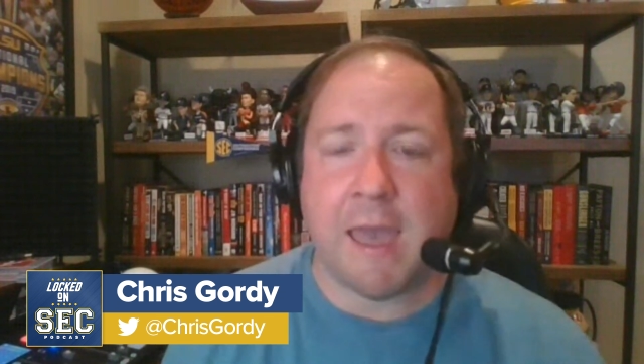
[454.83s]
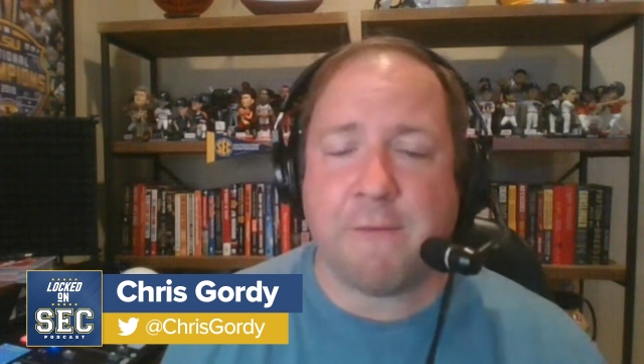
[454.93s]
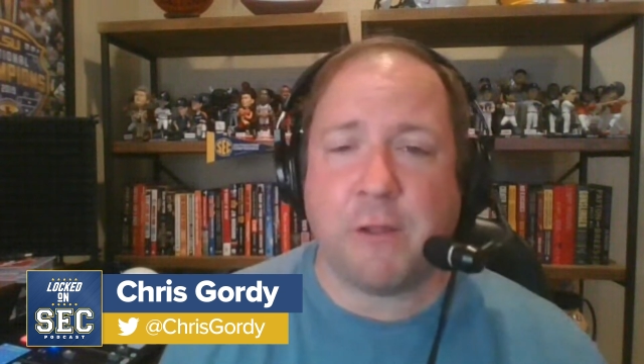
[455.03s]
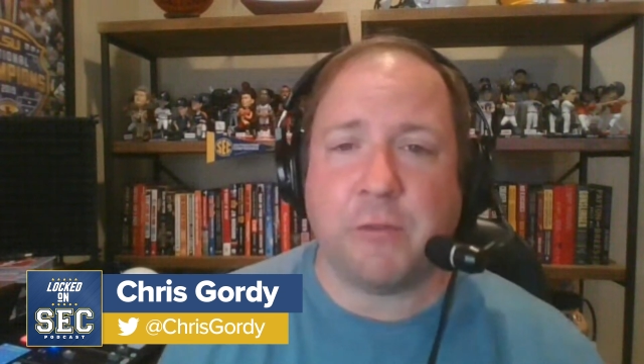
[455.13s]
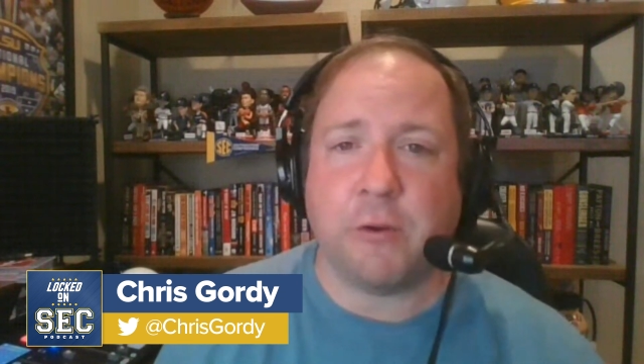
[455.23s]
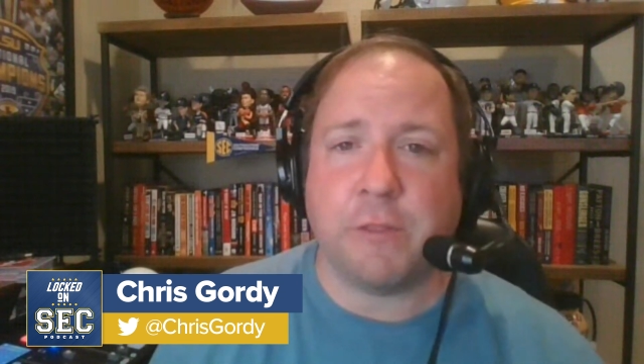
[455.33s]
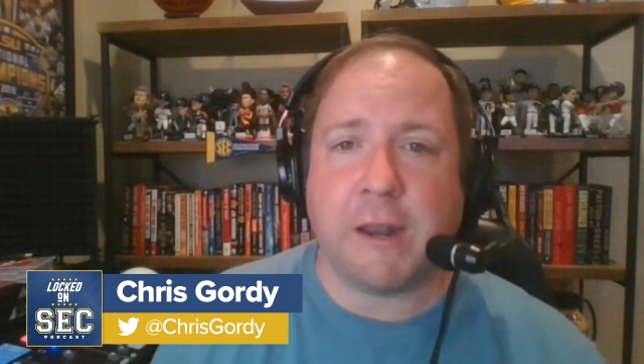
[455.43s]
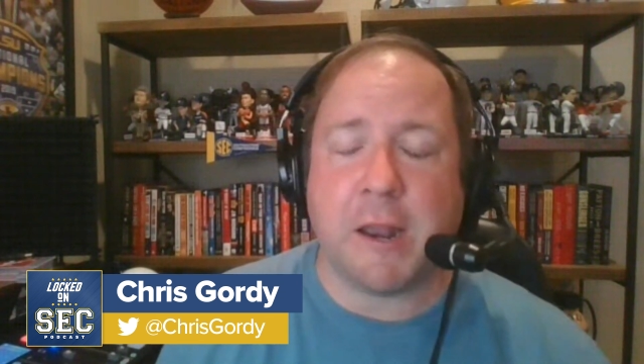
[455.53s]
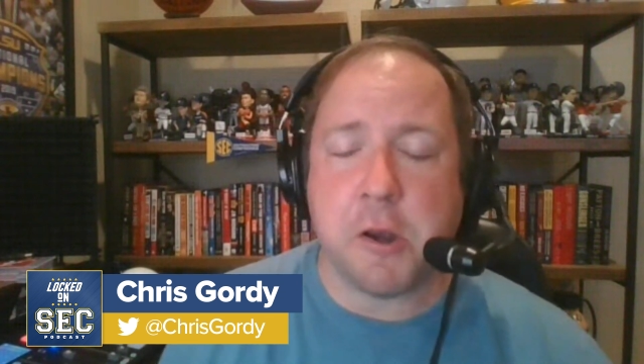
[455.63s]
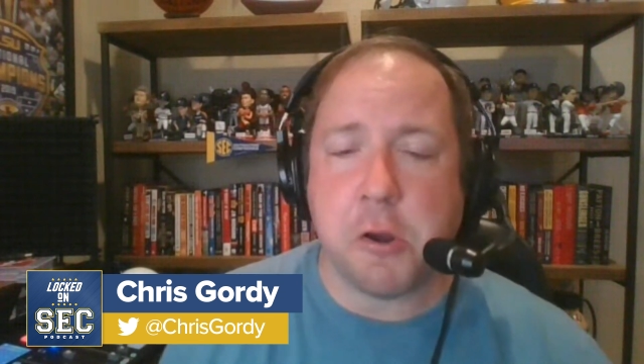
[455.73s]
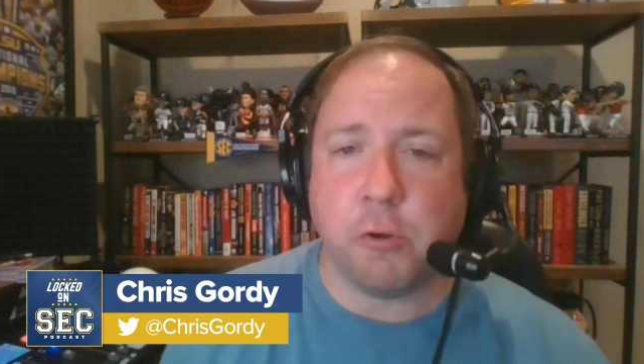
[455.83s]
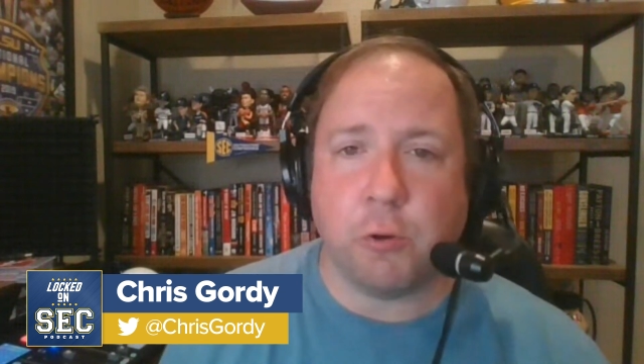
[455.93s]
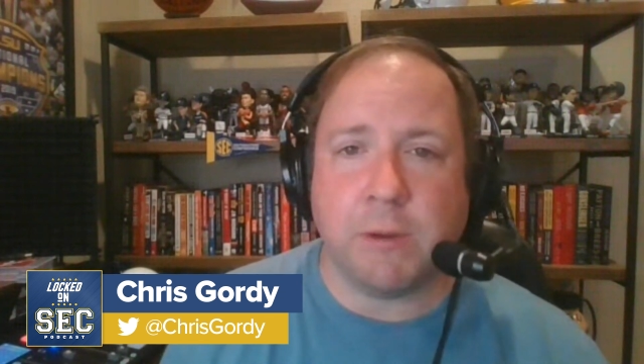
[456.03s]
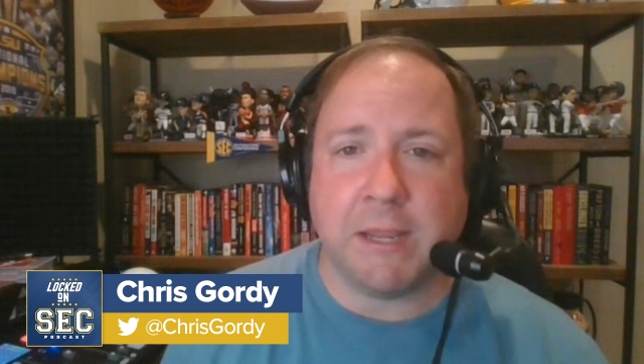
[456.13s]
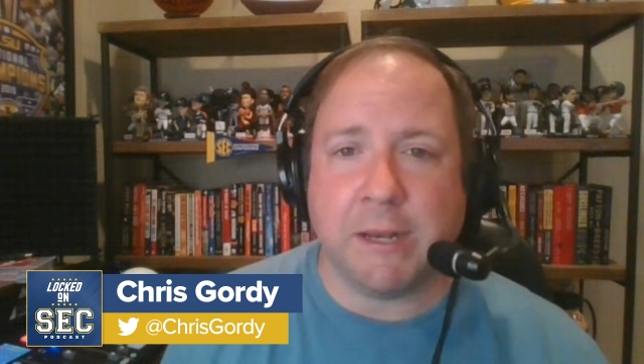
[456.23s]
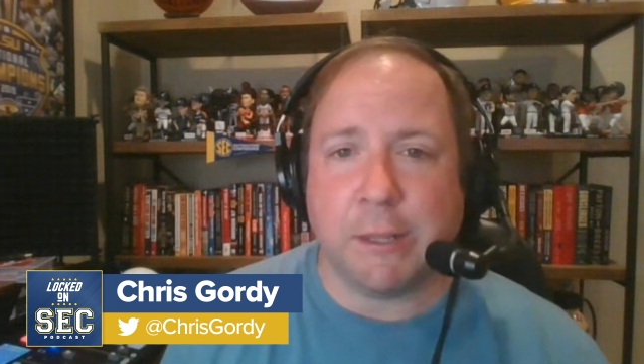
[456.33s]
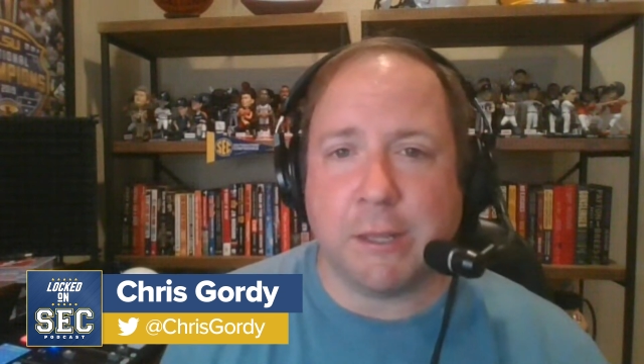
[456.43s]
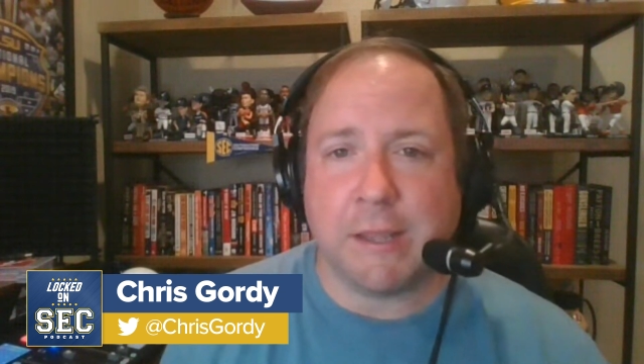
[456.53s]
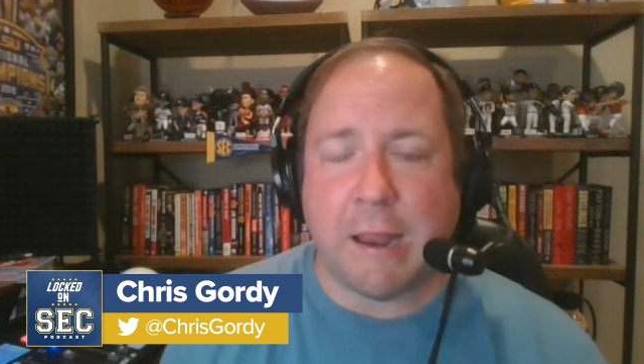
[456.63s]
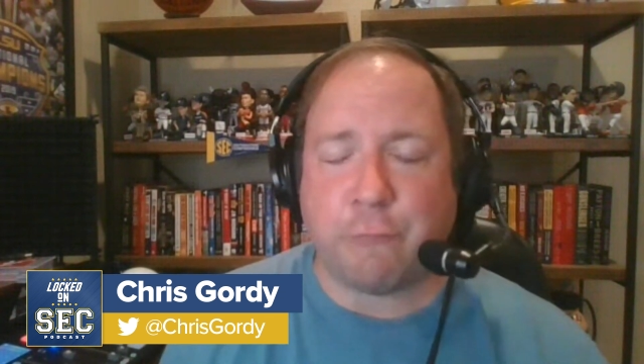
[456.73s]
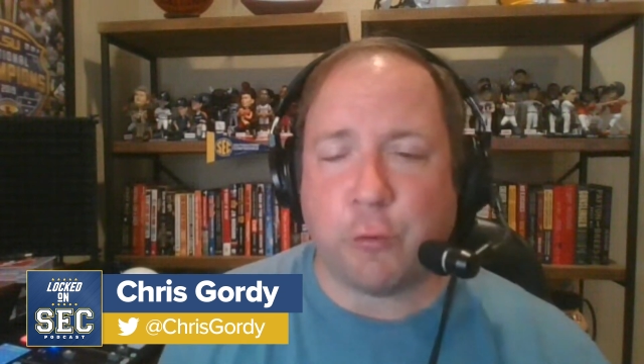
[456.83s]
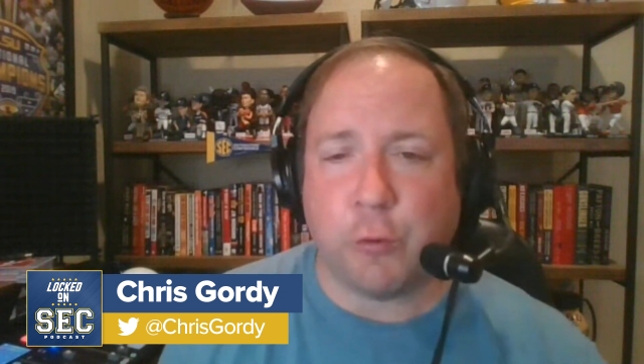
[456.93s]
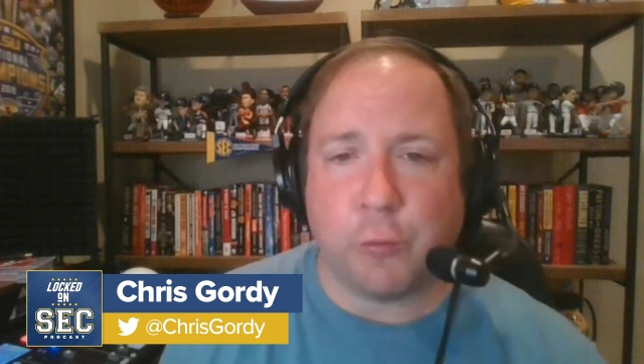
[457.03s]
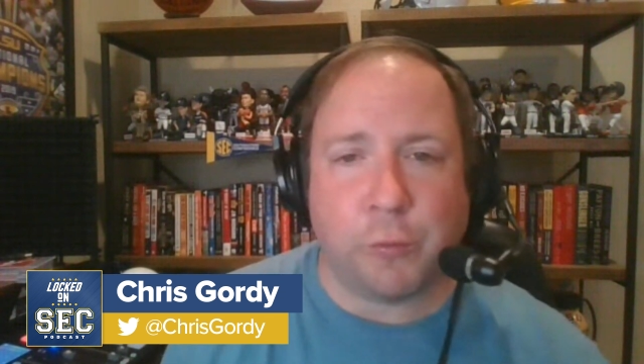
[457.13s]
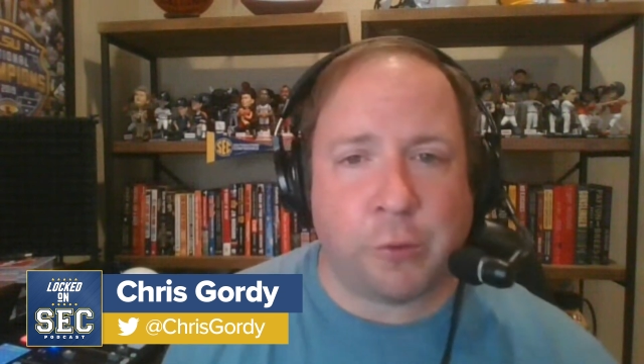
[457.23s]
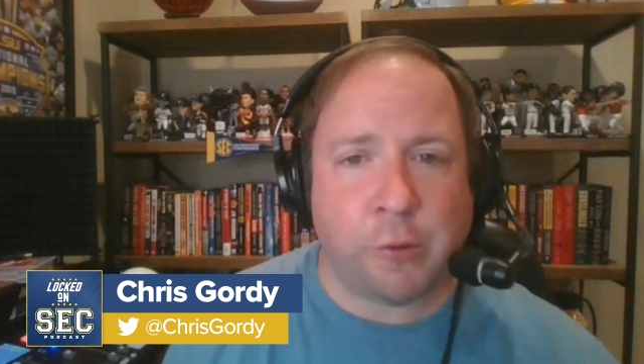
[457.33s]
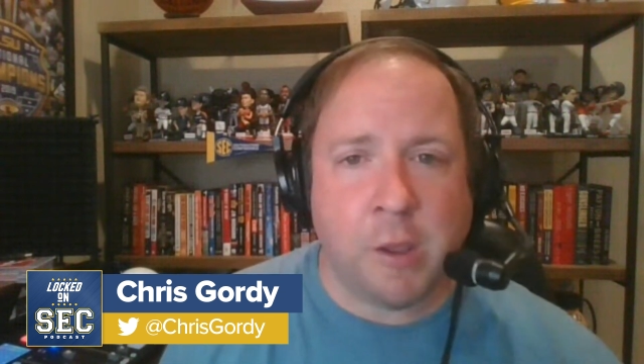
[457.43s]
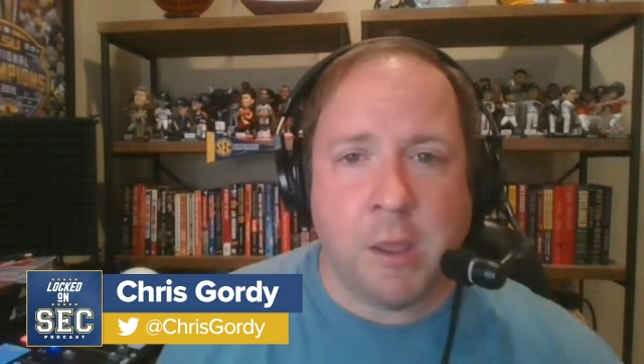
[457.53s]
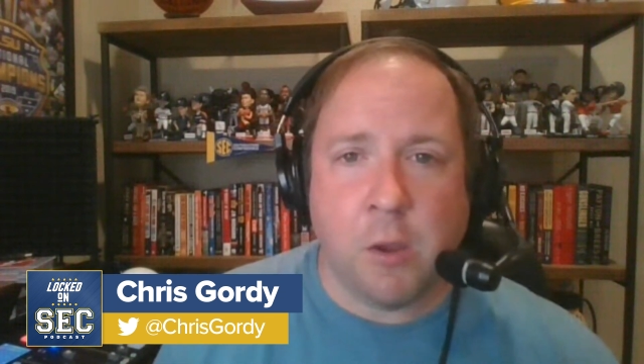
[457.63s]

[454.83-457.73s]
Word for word: have out there that I know you're eating in the afternoons